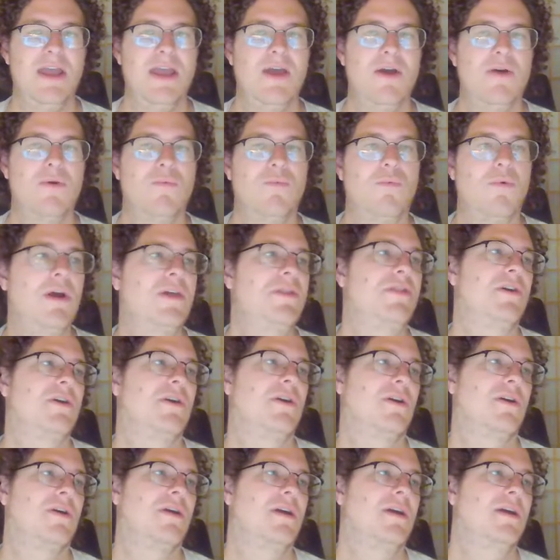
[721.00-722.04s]
with
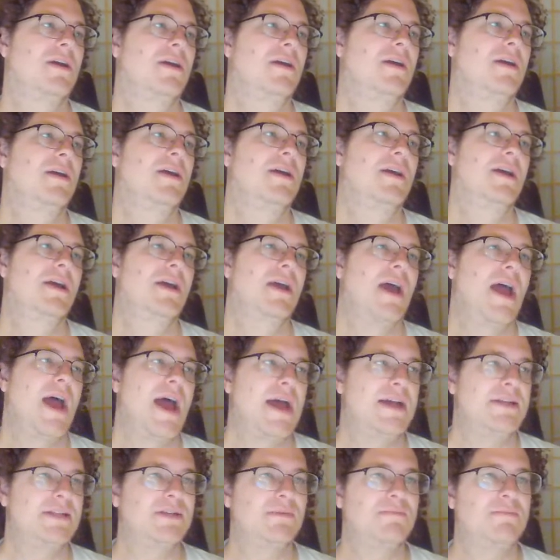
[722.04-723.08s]
her,
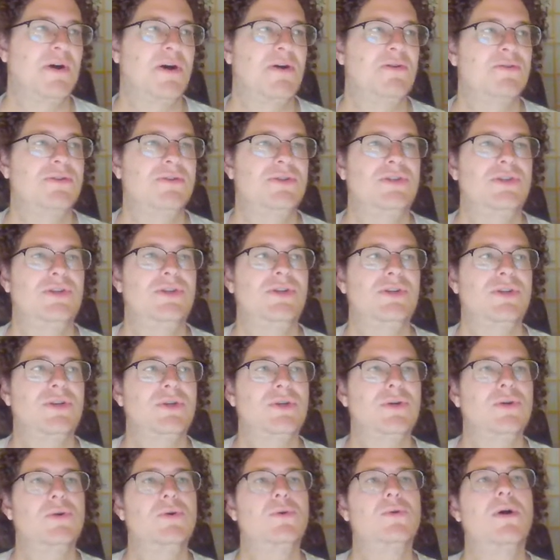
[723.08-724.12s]
as opposed
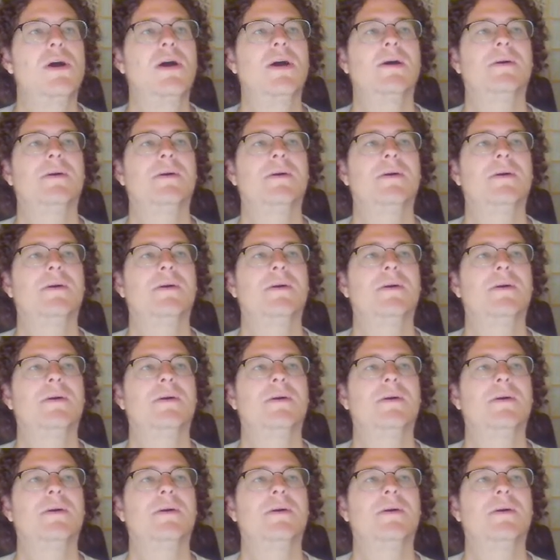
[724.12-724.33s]
to.